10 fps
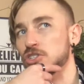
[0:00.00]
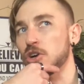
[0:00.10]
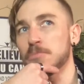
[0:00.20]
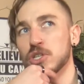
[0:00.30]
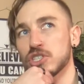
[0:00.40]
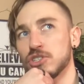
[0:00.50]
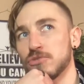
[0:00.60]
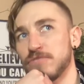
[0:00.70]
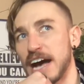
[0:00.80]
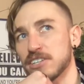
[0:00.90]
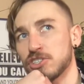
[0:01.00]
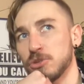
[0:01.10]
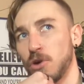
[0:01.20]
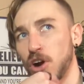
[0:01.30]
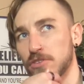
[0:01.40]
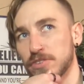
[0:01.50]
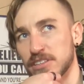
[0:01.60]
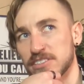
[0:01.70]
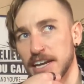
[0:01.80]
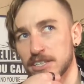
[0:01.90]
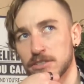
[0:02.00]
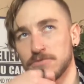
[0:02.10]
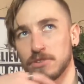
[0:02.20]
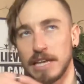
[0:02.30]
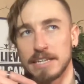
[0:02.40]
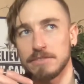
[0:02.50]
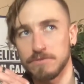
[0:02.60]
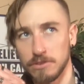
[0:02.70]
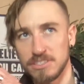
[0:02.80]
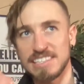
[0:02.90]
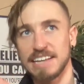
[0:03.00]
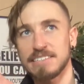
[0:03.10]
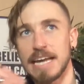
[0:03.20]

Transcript: don't push too fast, too hard for sex